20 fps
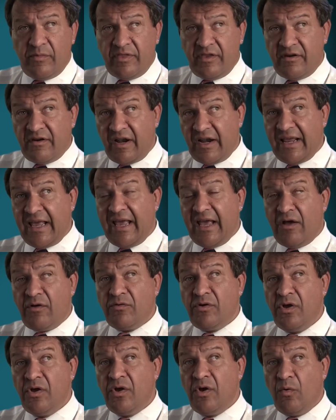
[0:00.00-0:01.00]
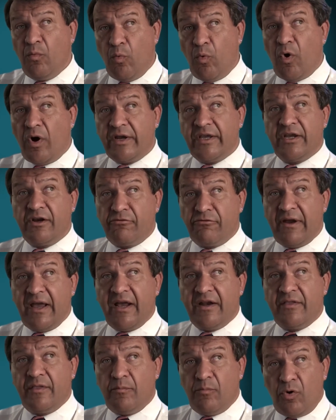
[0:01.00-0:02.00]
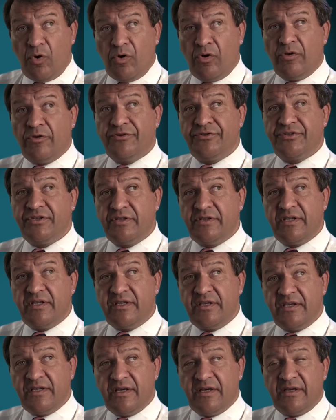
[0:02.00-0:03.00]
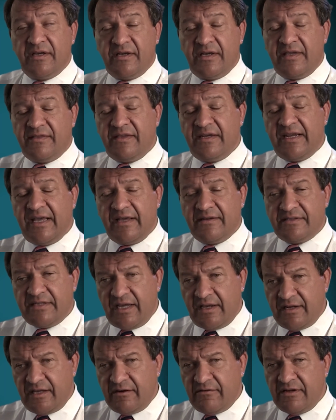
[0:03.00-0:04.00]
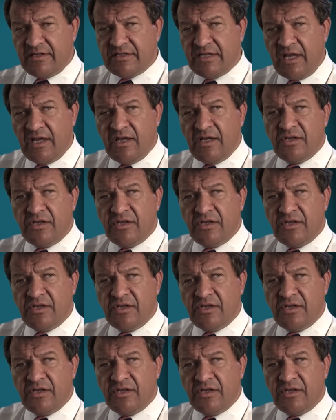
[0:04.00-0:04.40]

and they're not out walking around in the malls and the downtown areas.